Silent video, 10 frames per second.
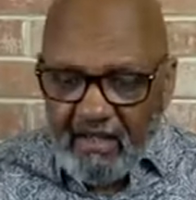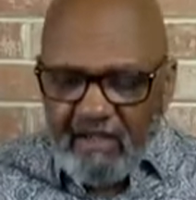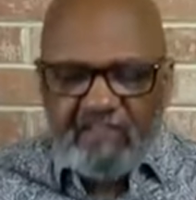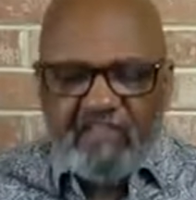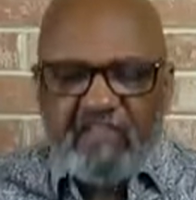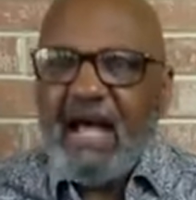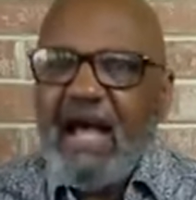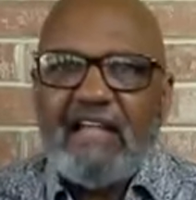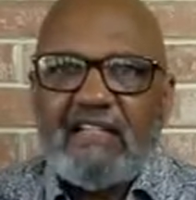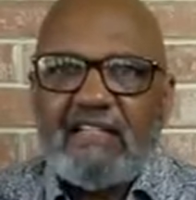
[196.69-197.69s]
It's the
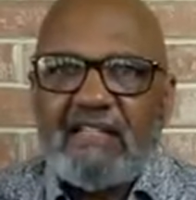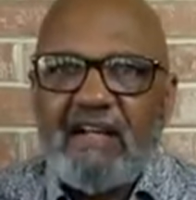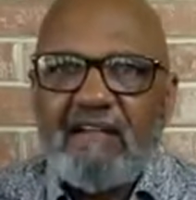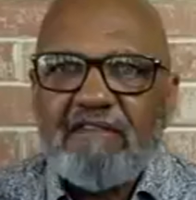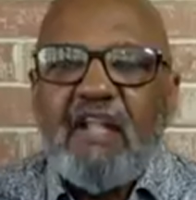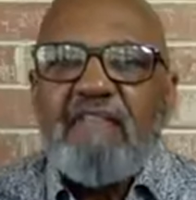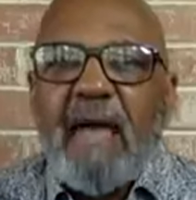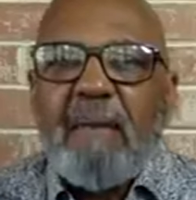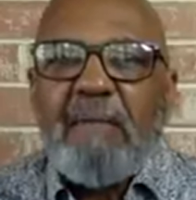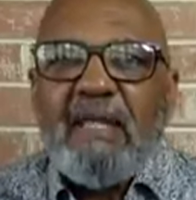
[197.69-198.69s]
highest ever.
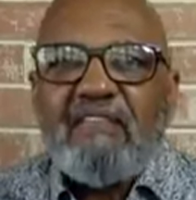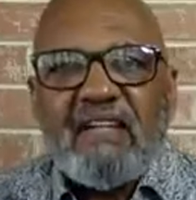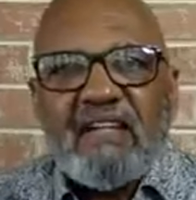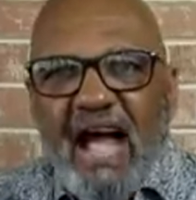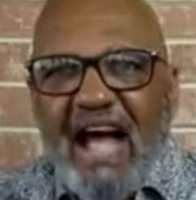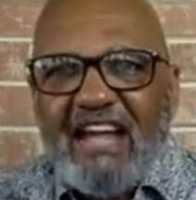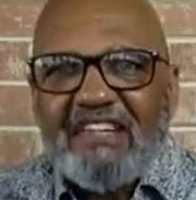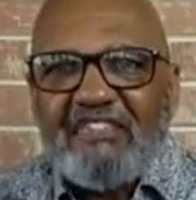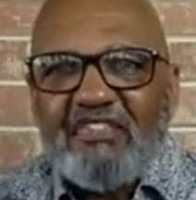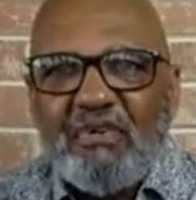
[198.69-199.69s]
That means that
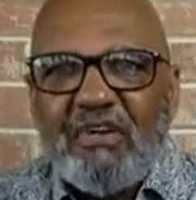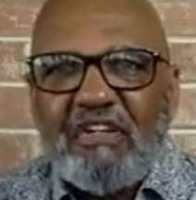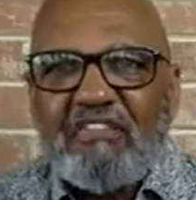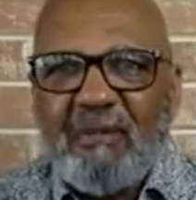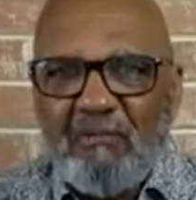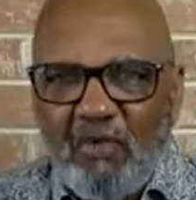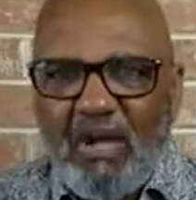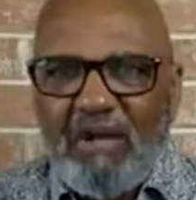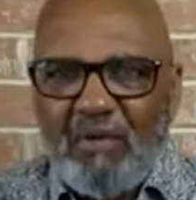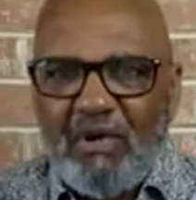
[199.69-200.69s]
God is doing some
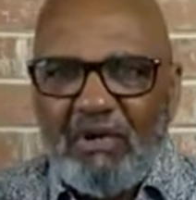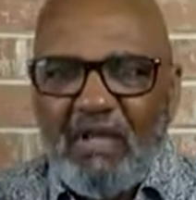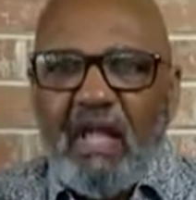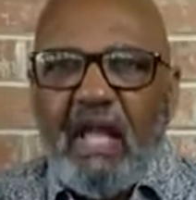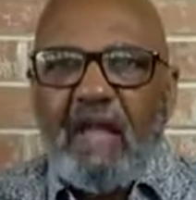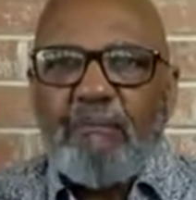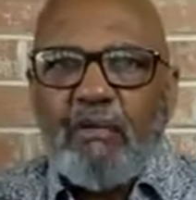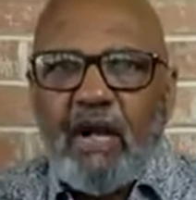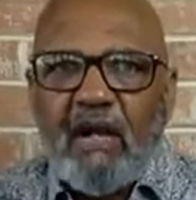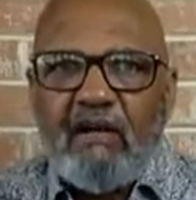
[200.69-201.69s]
great work and
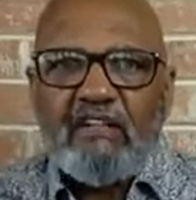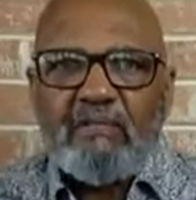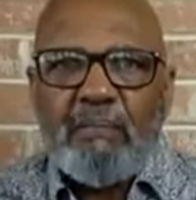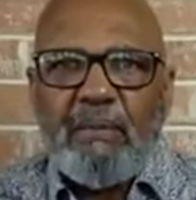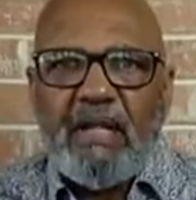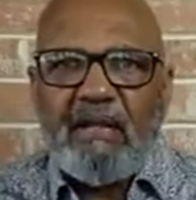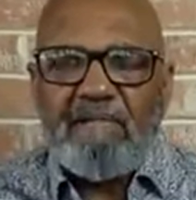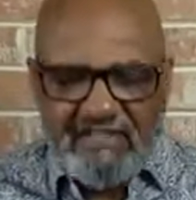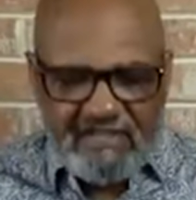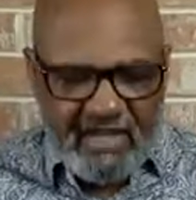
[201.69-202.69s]
prayer is being
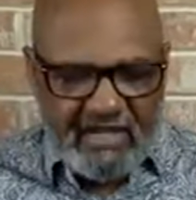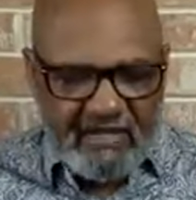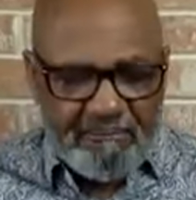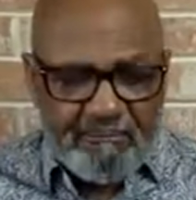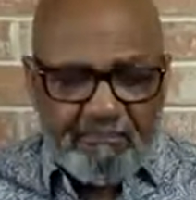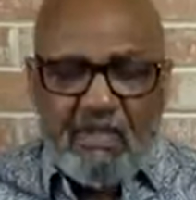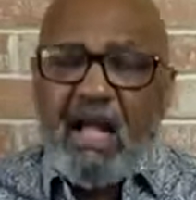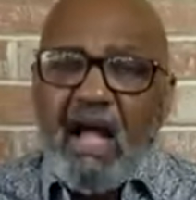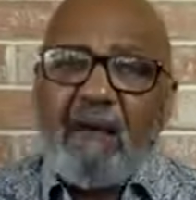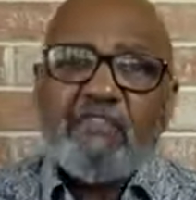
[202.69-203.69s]
investigated.
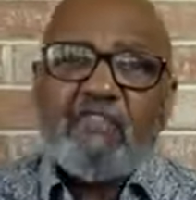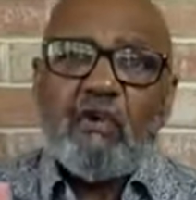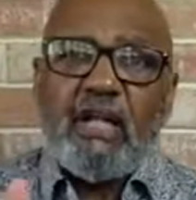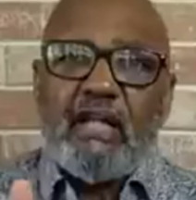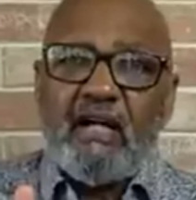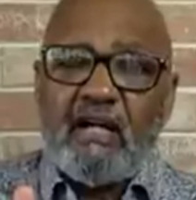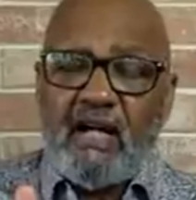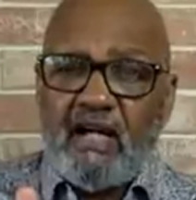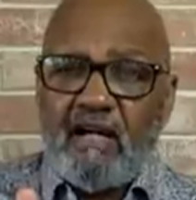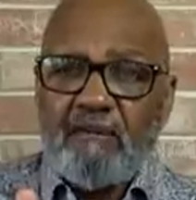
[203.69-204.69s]
I'm so
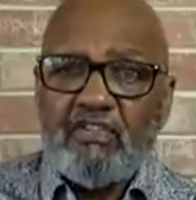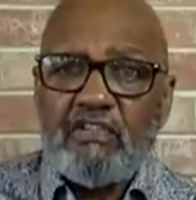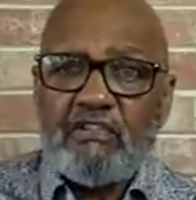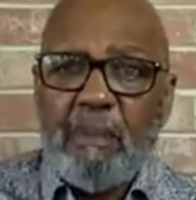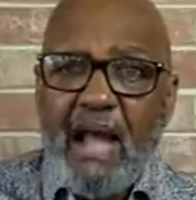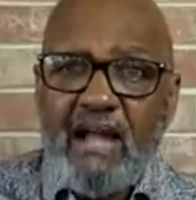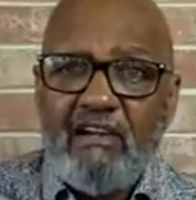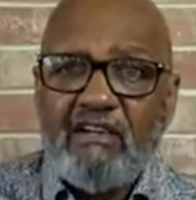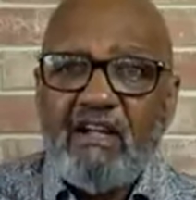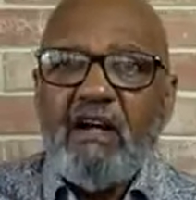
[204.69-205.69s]
uh, I'm so
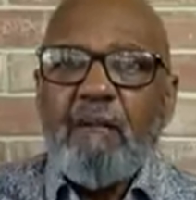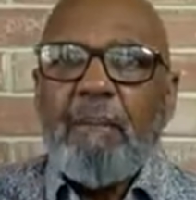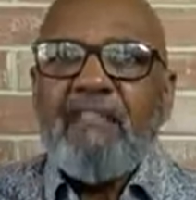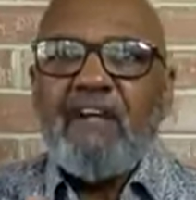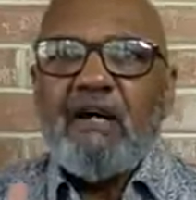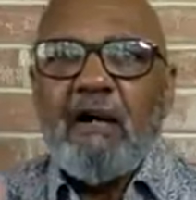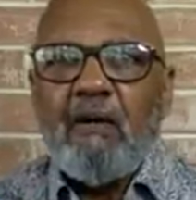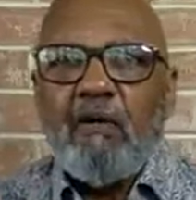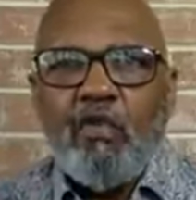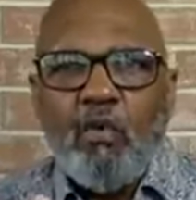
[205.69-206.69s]
inspired by the
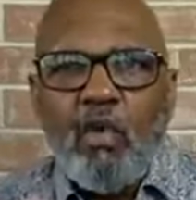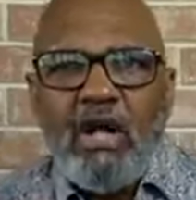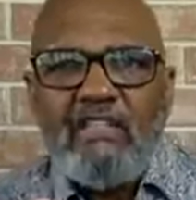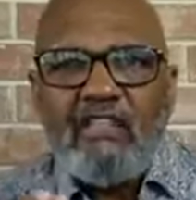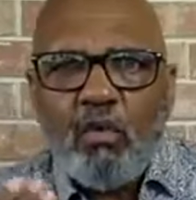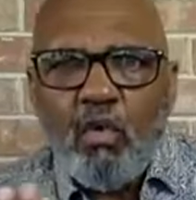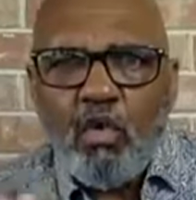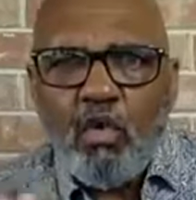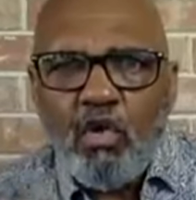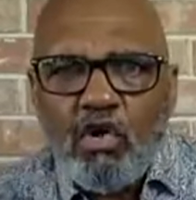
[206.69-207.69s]
uh, the way that the
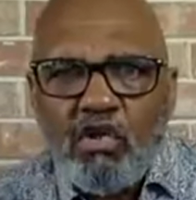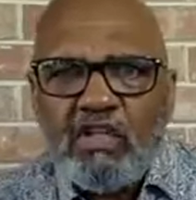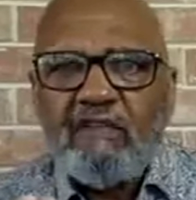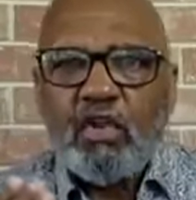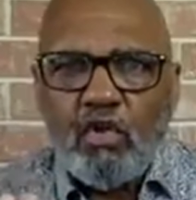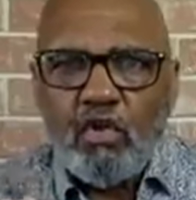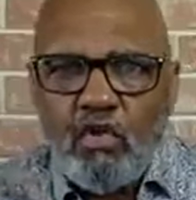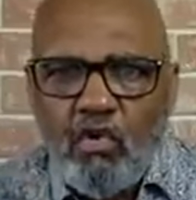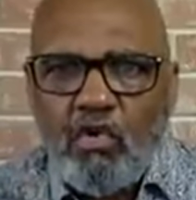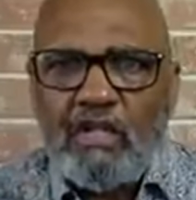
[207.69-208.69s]
word of the
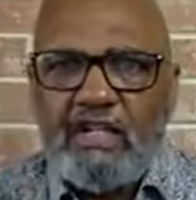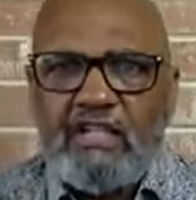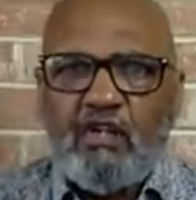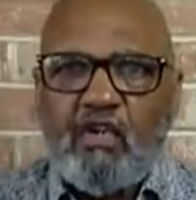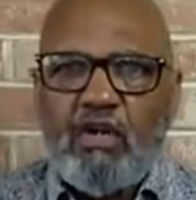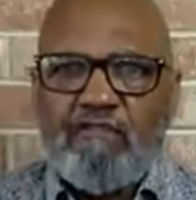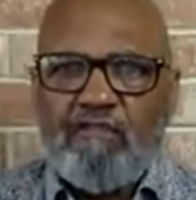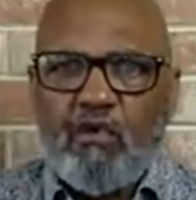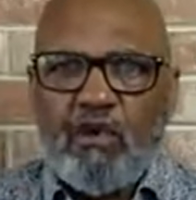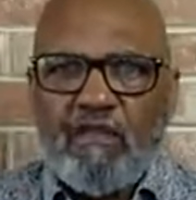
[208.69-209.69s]
Lord is going
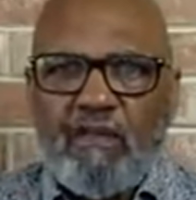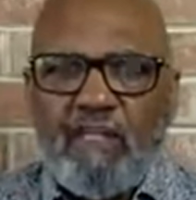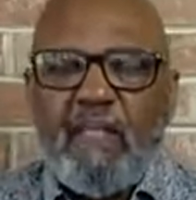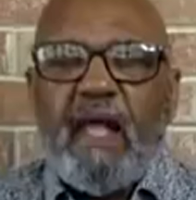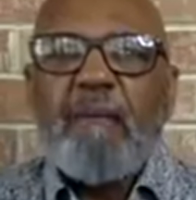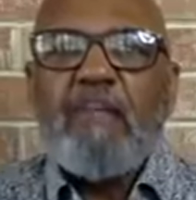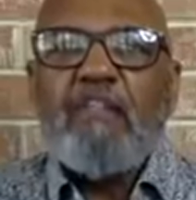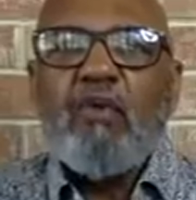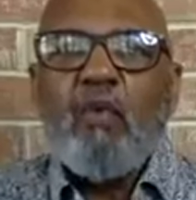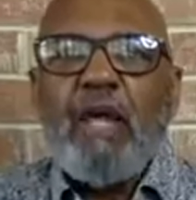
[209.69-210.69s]
forth. I
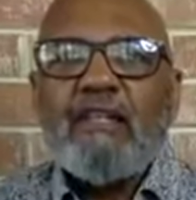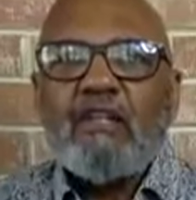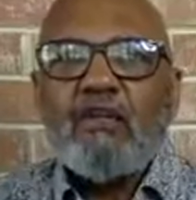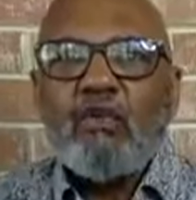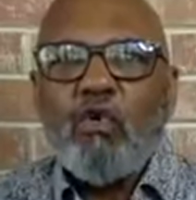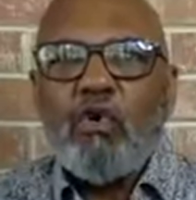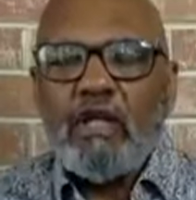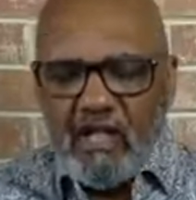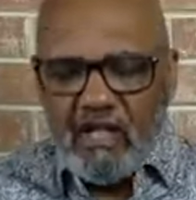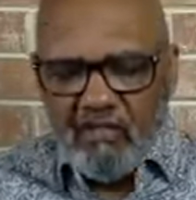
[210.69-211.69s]
mean, the way that the
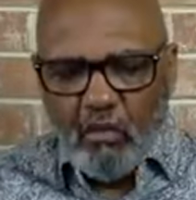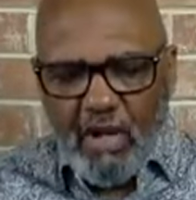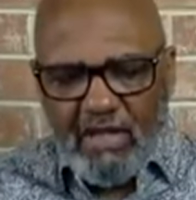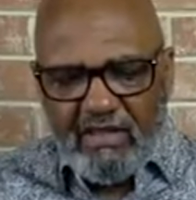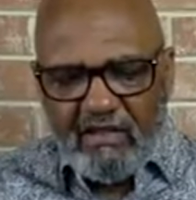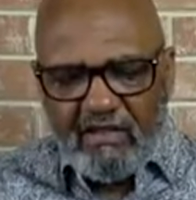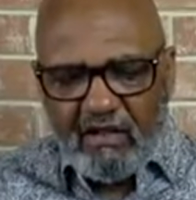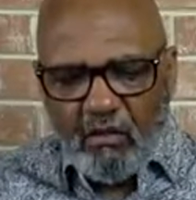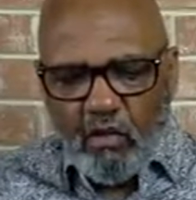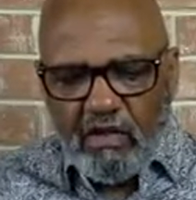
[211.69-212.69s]
Lord, the way that
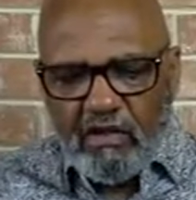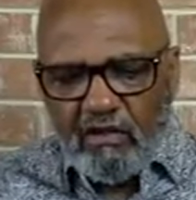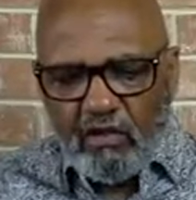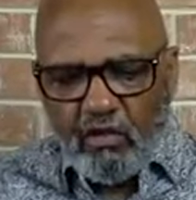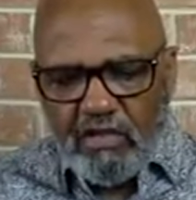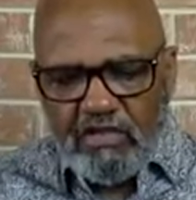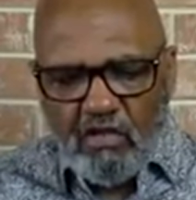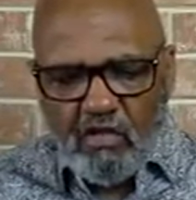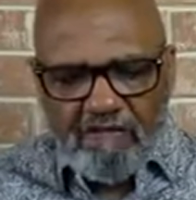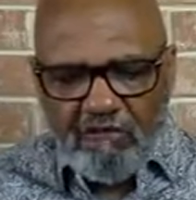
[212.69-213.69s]
the word of the Lord
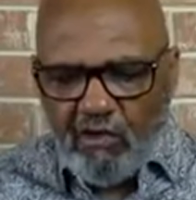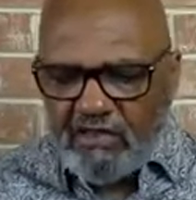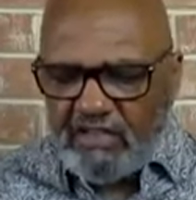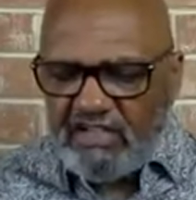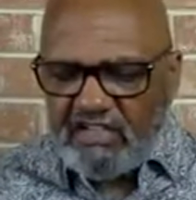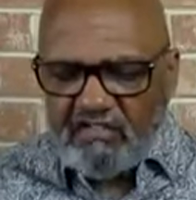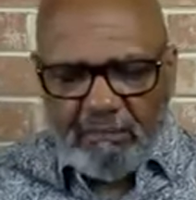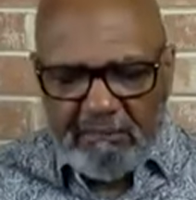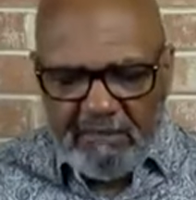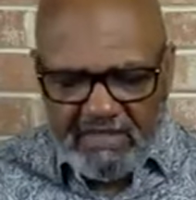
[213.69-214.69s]
is going forth is
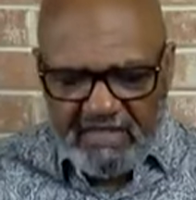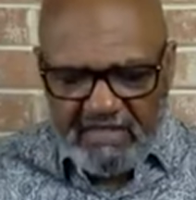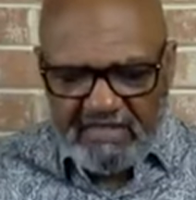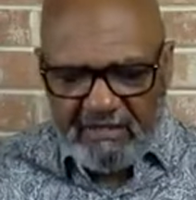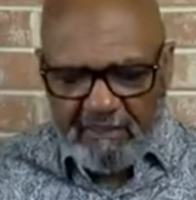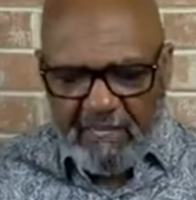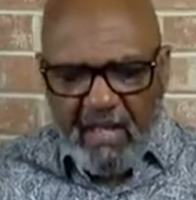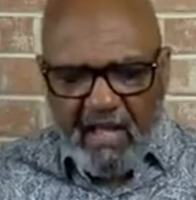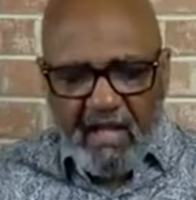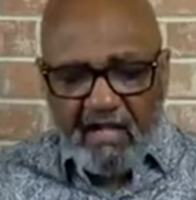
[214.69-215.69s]
tremendous.
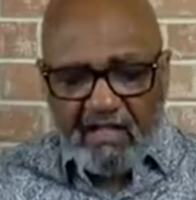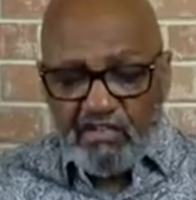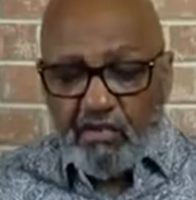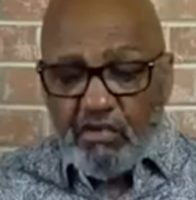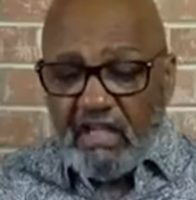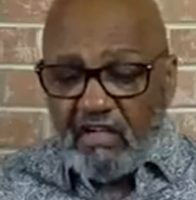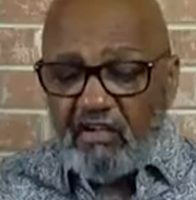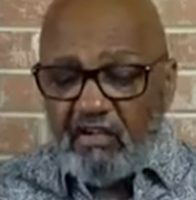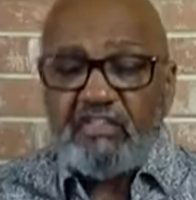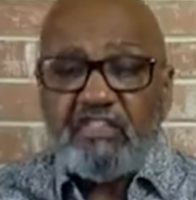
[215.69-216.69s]
Uh, tuning
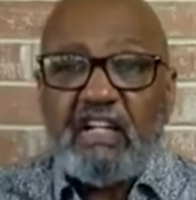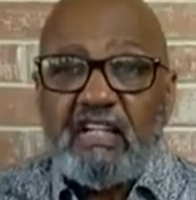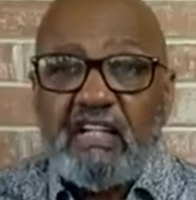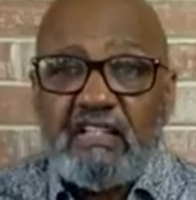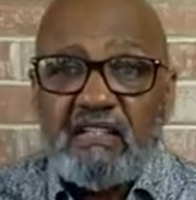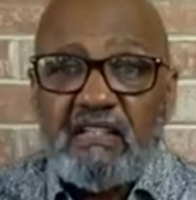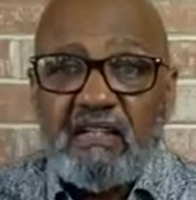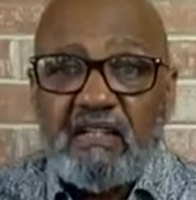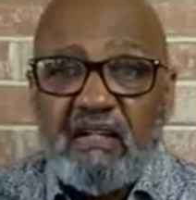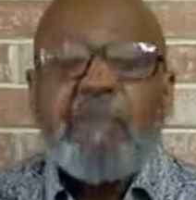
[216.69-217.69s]
in on Sundays,
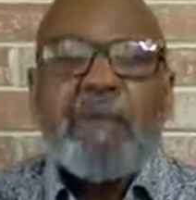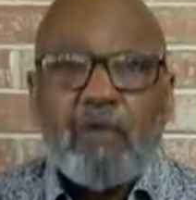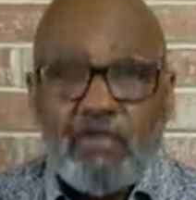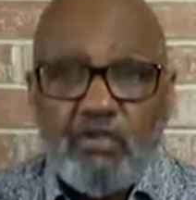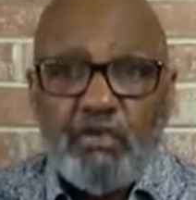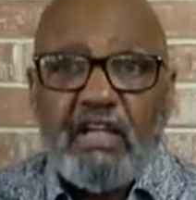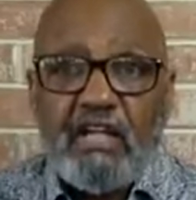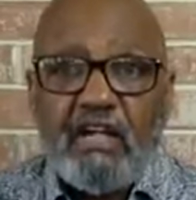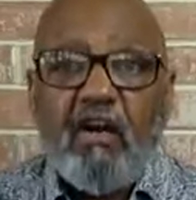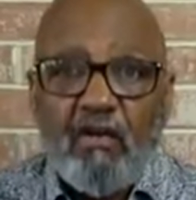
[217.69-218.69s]
people are tuning
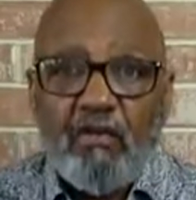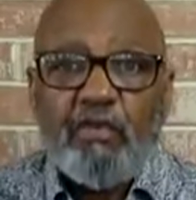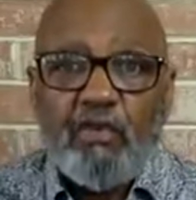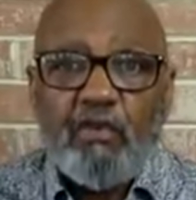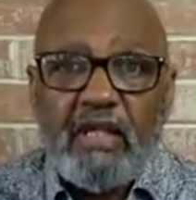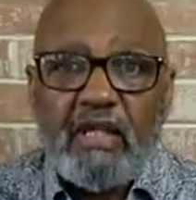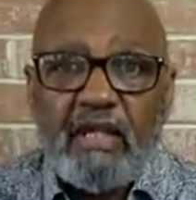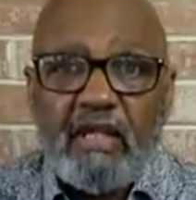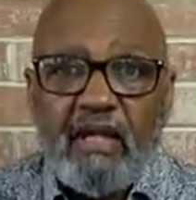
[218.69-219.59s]
in all through the week.